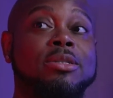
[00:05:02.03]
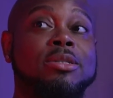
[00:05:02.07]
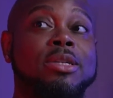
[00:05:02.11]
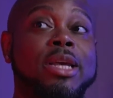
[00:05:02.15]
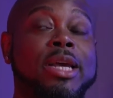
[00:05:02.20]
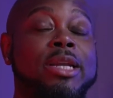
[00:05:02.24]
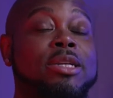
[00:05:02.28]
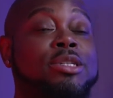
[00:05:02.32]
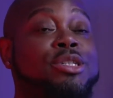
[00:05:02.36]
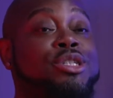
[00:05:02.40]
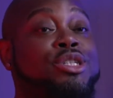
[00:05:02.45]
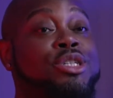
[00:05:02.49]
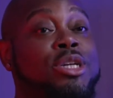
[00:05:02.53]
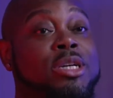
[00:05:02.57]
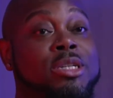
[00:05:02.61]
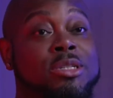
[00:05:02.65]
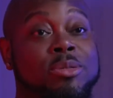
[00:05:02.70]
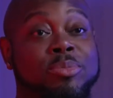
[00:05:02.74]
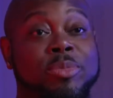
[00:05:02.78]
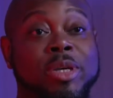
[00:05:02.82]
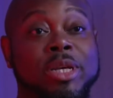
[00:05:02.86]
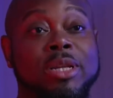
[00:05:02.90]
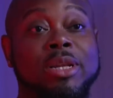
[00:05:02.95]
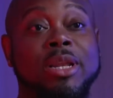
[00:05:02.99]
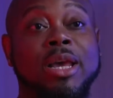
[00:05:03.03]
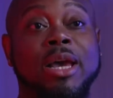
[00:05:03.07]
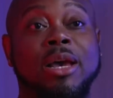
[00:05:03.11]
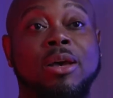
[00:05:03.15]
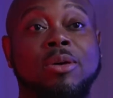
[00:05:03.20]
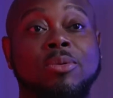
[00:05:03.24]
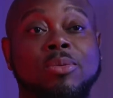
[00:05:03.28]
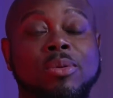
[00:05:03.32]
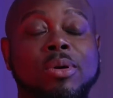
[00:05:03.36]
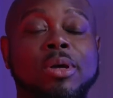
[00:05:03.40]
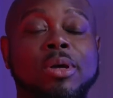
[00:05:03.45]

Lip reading: an adjustment now